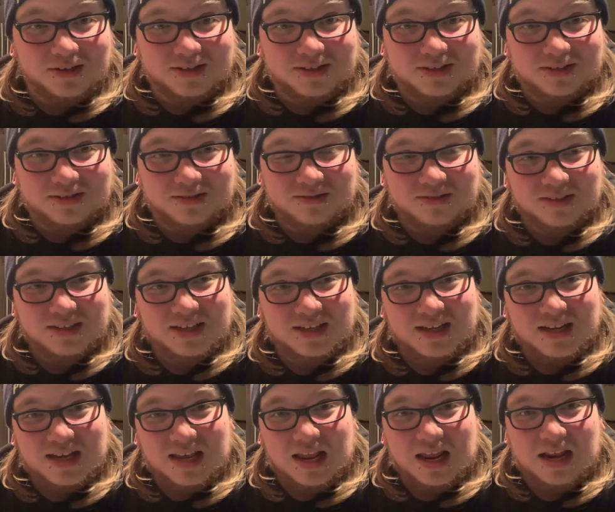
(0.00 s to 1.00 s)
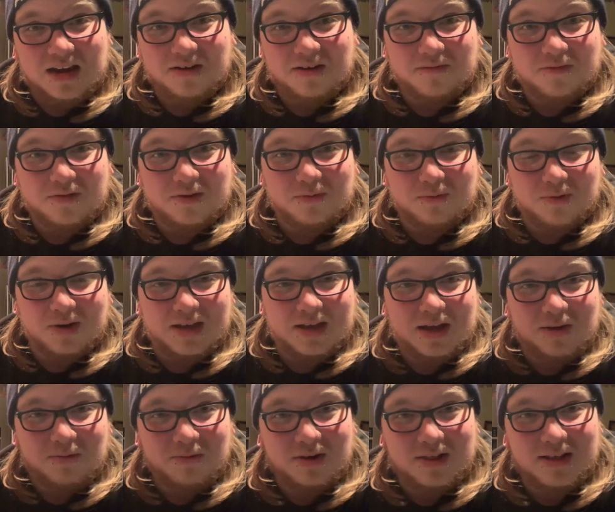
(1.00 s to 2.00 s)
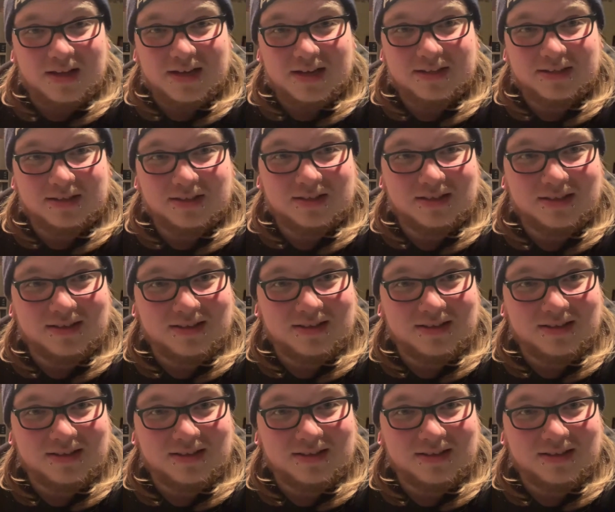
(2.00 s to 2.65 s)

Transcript: So even if you'd want to get one of these,